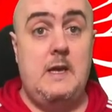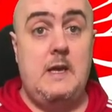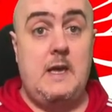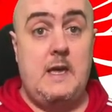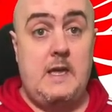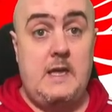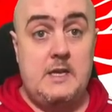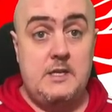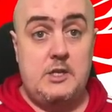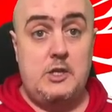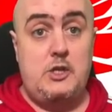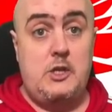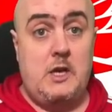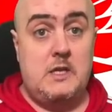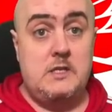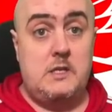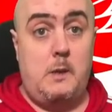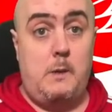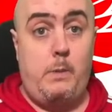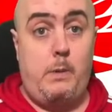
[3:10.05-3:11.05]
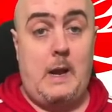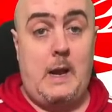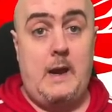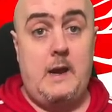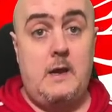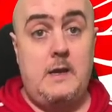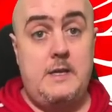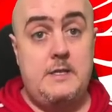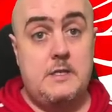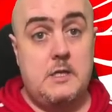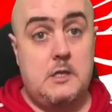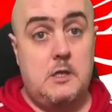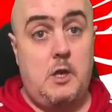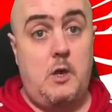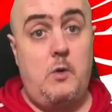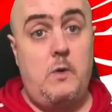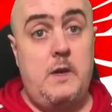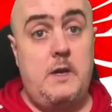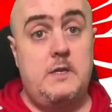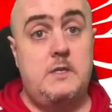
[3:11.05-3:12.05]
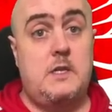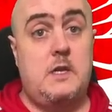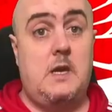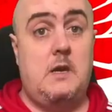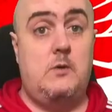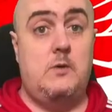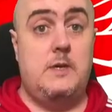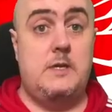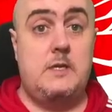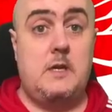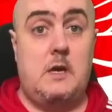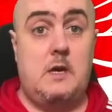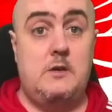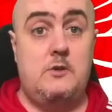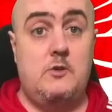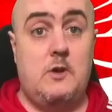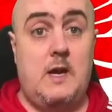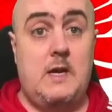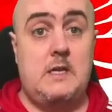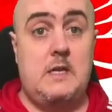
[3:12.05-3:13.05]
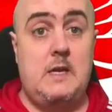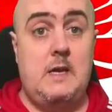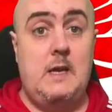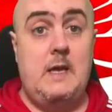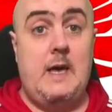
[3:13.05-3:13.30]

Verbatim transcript: He is a Chelsea player. He's got 2 years to go in his contract.